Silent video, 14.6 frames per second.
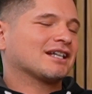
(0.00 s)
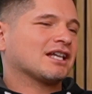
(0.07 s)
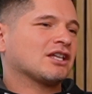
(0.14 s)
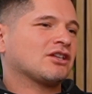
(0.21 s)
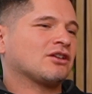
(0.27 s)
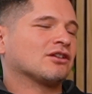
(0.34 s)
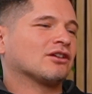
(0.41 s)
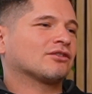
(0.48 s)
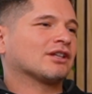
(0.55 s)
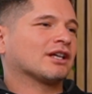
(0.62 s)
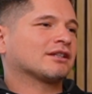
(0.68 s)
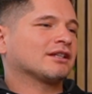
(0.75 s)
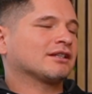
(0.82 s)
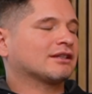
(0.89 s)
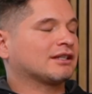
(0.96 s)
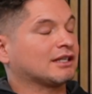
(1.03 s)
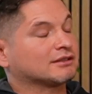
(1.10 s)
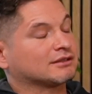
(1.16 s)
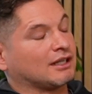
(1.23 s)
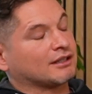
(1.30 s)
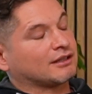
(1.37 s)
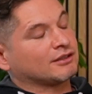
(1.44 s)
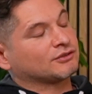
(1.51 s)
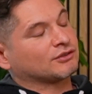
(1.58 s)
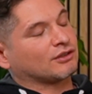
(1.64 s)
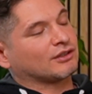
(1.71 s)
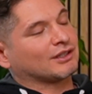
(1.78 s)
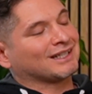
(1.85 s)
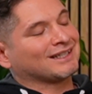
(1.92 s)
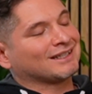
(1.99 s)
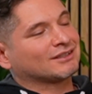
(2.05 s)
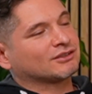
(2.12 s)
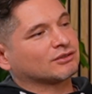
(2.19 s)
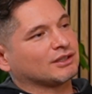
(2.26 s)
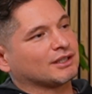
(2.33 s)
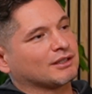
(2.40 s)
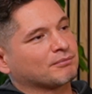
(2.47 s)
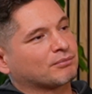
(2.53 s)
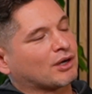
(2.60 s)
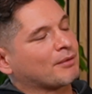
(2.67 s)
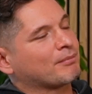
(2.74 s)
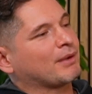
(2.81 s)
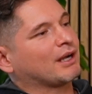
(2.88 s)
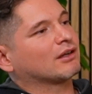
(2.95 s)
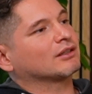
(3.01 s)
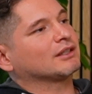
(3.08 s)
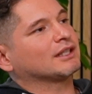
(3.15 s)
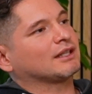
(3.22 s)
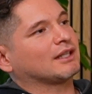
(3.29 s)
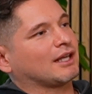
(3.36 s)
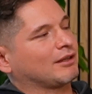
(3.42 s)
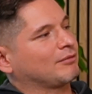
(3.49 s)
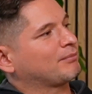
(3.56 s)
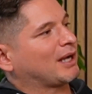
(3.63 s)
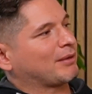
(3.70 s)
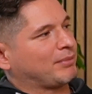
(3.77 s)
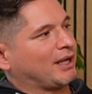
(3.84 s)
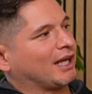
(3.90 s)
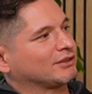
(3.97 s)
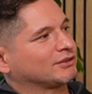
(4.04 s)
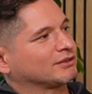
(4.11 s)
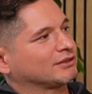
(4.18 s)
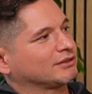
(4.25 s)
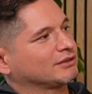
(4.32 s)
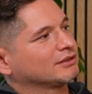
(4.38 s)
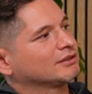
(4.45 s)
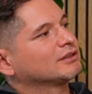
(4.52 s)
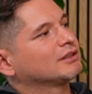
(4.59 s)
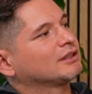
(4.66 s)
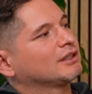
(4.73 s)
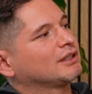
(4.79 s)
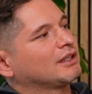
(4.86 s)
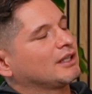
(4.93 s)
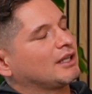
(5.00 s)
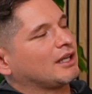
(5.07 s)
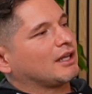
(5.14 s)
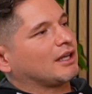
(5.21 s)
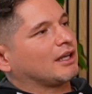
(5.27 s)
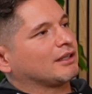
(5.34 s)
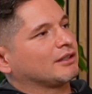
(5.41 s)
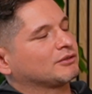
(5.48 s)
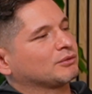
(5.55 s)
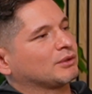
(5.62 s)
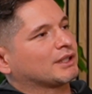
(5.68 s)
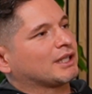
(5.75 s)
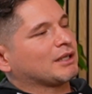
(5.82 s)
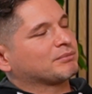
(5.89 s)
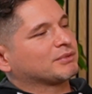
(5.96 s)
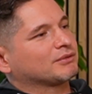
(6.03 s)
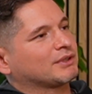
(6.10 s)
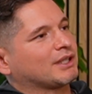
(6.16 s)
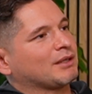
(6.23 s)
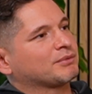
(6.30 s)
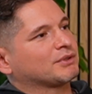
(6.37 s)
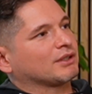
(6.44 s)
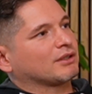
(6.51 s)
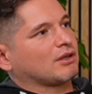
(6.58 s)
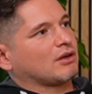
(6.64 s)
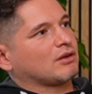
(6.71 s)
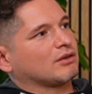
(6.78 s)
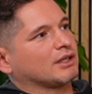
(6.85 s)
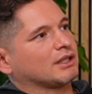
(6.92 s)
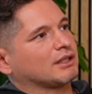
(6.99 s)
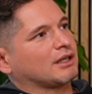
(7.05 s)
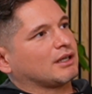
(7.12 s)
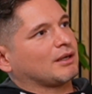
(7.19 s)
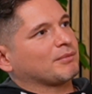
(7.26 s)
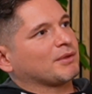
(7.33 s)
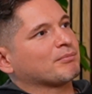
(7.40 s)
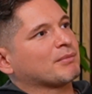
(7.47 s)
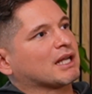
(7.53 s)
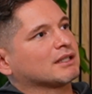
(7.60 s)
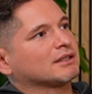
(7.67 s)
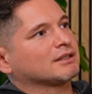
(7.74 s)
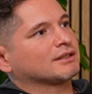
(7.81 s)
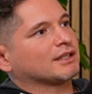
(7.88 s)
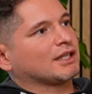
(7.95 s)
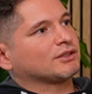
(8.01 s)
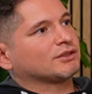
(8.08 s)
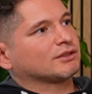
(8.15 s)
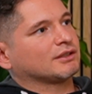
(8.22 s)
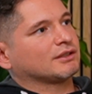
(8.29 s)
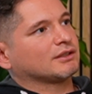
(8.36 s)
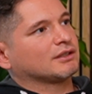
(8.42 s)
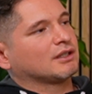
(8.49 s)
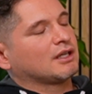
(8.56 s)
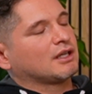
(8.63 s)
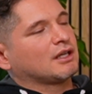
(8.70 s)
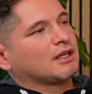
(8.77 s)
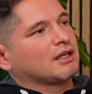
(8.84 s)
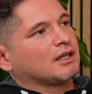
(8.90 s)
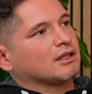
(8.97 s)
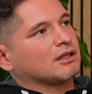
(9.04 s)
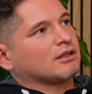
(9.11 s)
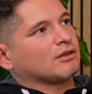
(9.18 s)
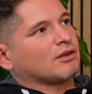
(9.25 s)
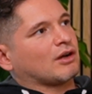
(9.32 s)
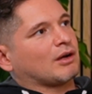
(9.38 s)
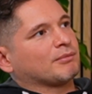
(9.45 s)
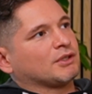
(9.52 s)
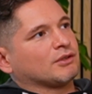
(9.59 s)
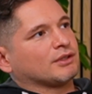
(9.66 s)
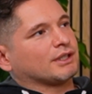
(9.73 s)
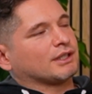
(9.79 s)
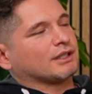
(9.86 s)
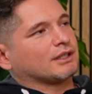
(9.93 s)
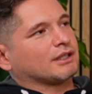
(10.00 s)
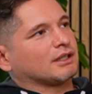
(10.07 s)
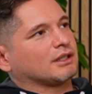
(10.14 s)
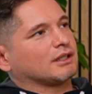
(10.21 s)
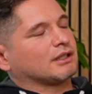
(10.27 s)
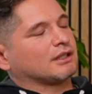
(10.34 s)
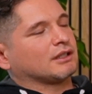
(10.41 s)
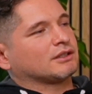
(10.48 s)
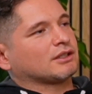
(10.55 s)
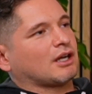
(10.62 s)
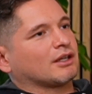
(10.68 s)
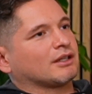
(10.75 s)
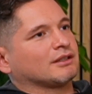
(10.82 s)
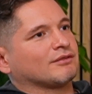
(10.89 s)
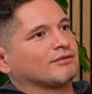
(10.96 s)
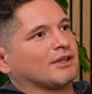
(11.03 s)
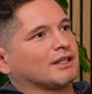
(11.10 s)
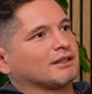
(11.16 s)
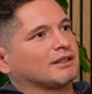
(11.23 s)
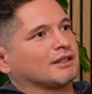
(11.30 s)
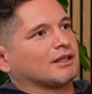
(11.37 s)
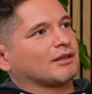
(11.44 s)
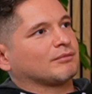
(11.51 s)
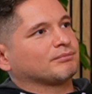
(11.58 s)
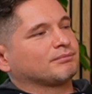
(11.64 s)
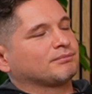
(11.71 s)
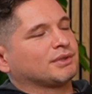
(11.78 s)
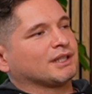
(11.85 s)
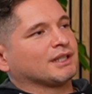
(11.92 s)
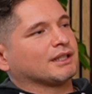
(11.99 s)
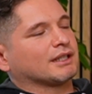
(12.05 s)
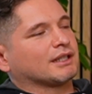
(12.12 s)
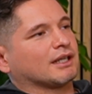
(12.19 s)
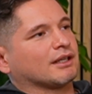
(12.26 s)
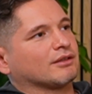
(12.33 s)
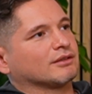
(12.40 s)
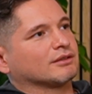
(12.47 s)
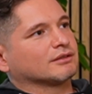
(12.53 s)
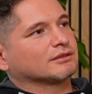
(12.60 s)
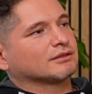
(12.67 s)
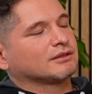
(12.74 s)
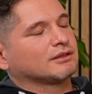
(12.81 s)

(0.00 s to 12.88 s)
You know, I think things like this are initially and primarily led by passion, and it's what keeps it going. The monetization, you know, I'm doing a talking event that I'm putting together.